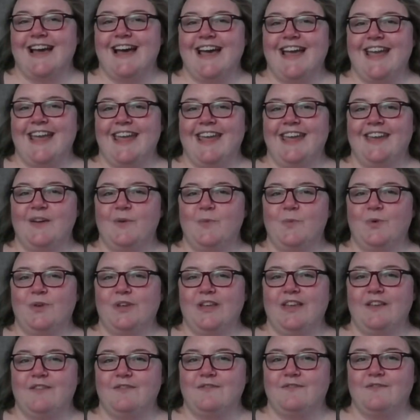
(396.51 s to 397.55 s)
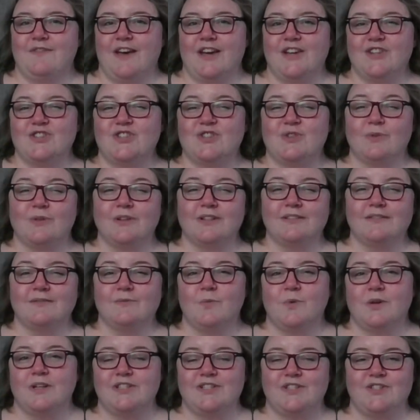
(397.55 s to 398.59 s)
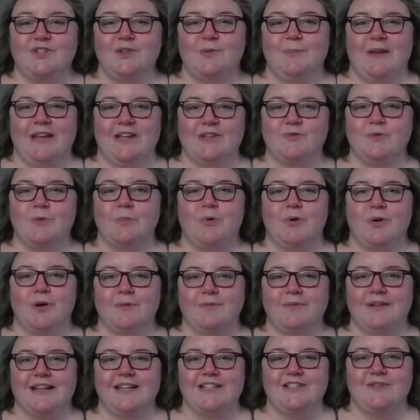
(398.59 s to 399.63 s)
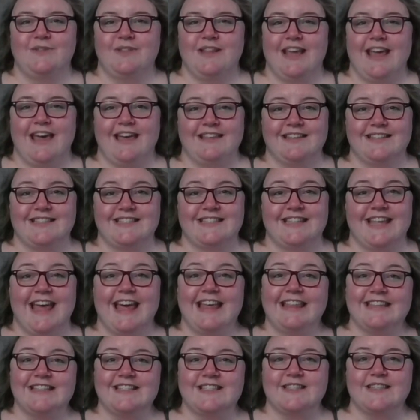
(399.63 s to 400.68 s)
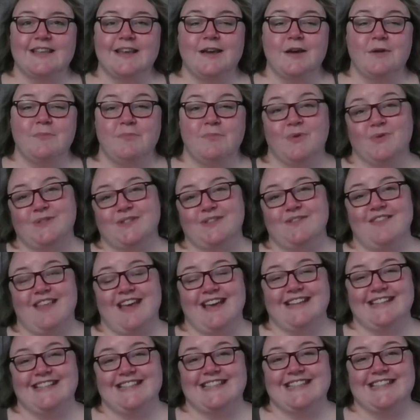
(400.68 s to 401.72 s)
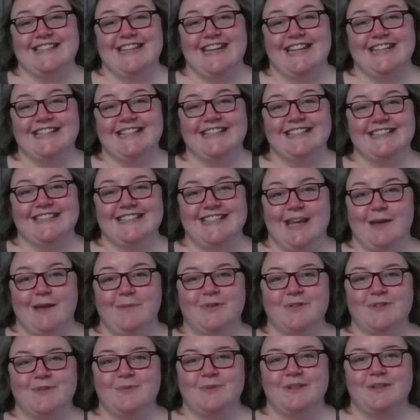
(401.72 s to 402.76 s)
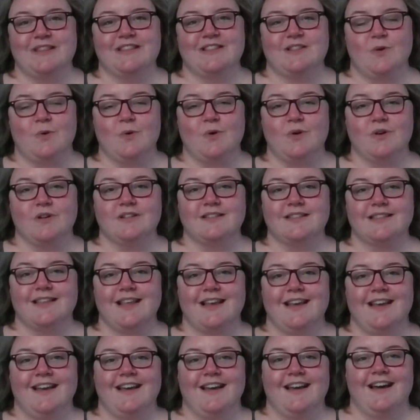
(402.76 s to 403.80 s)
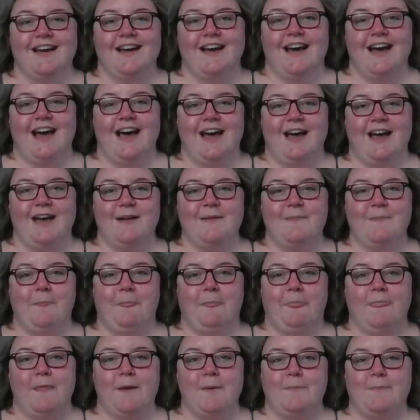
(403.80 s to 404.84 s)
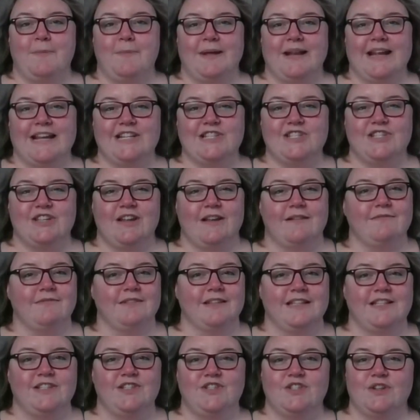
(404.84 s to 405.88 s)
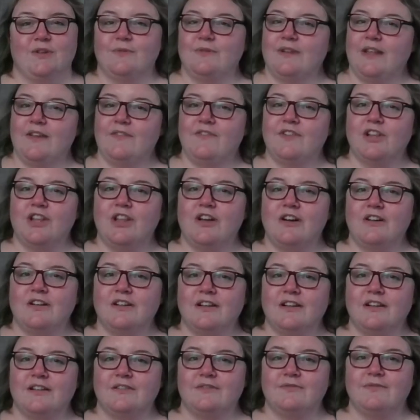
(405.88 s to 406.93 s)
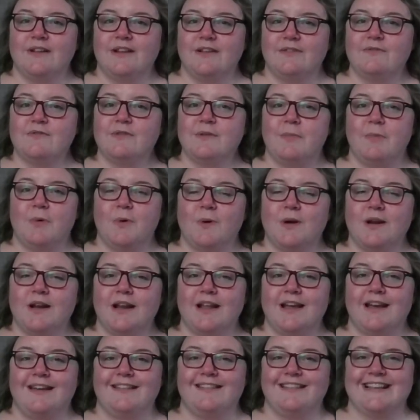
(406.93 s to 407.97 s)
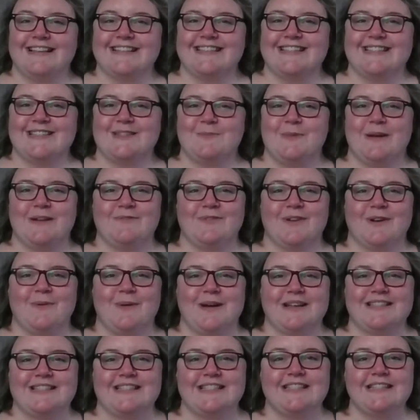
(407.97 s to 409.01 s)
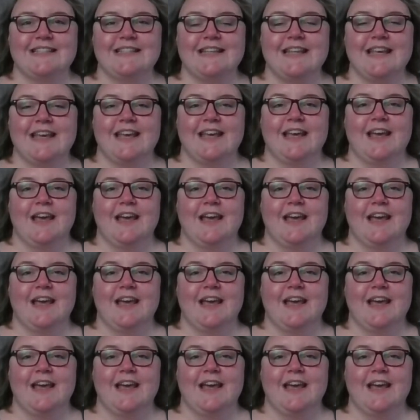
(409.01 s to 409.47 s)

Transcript: I will give a short 1 to 2 page report when I do the Gallistel-Ellis. Most of that is the data tables with the scores. But I generally don't give a long written report unless it's been requested.